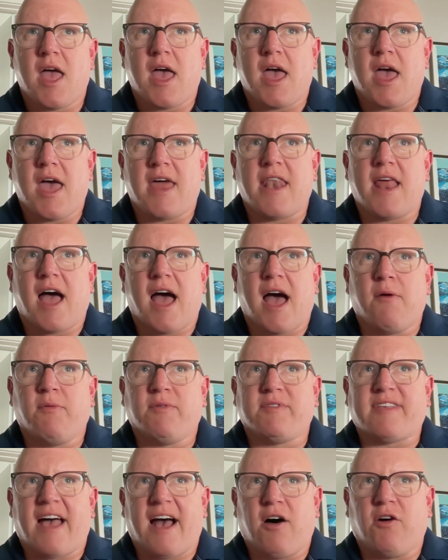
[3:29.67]
and I
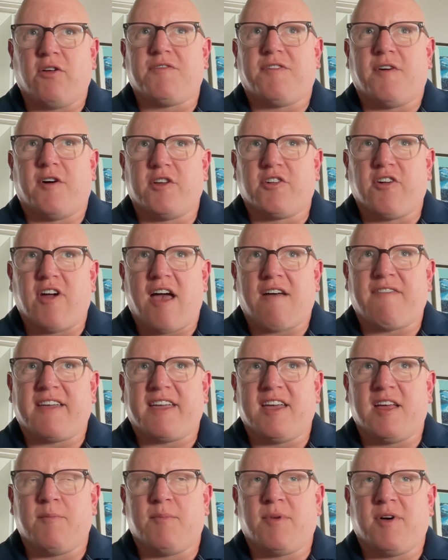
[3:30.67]
was out
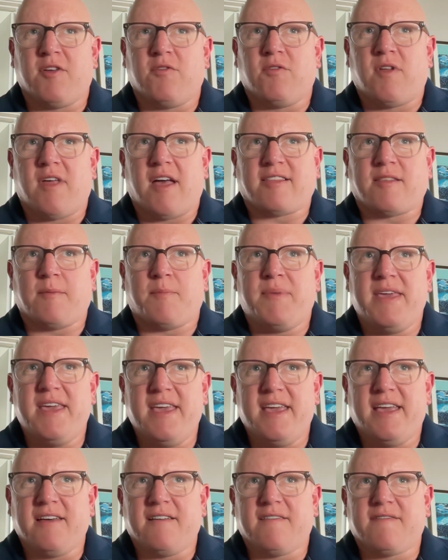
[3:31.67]
photographing it, but at the
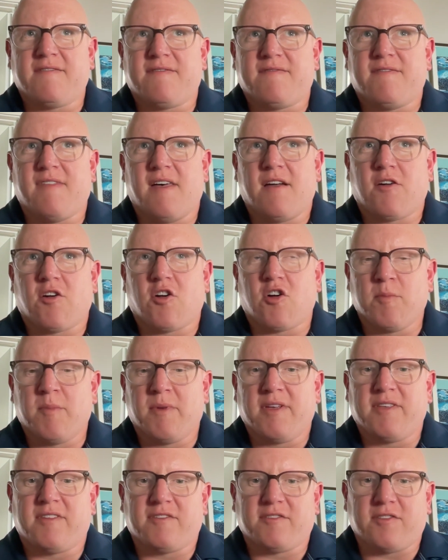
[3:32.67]
peak of
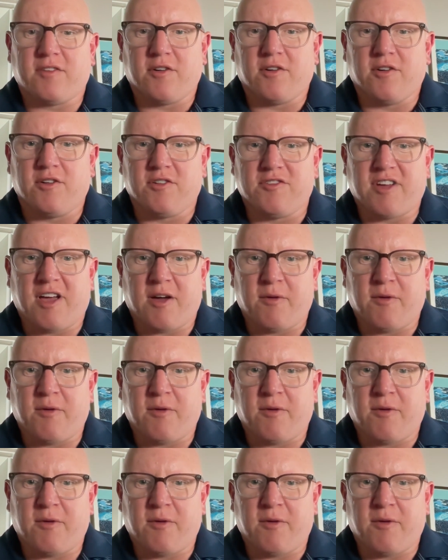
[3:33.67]
Irma's surge, I